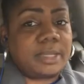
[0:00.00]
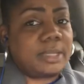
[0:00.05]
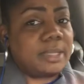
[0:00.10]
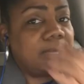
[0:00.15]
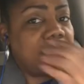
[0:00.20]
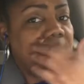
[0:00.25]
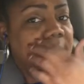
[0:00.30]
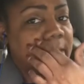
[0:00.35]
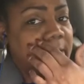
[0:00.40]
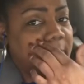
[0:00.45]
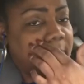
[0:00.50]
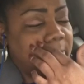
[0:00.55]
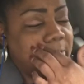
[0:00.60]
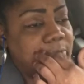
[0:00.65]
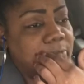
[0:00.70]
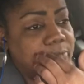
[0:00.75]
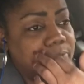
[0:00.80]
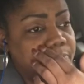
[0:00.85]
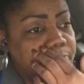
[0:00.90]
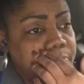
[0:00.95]
God.
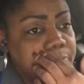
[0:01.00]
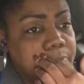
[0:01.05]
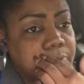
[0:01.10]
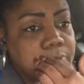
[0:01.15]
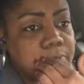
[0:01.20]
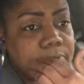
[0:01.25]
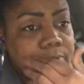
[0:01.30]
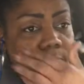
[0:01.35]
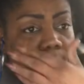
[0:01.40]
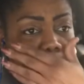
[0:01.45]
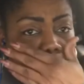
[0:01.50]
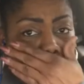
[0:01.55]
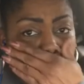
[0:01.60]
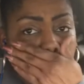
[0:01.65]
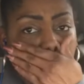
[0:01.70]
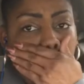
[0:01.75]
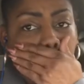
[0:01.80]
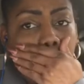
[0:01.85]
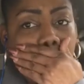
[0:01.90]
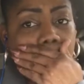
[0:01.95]

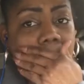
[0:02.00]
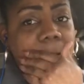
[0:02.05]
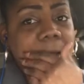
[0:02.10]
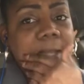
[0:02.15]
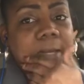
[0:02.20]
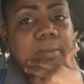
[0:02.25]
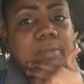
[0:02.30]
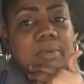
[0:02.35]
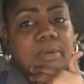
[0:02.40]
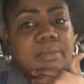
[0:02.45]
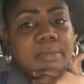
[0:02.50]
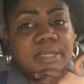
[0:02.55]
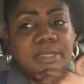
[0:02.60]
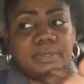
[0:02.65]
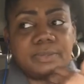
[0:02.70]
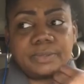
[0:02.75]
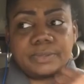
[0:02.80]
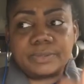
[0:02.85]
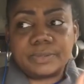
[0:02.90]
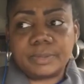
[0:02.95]
That's why I didn't bring my
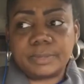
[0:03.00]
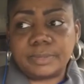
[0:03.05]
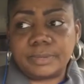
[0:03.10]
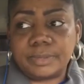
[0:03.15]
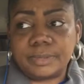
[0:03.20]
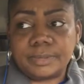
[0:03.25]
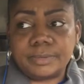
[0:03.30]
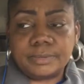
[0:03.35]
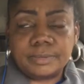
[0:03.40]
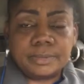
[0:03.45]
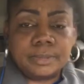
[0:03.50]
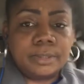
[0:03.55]
daughter up here.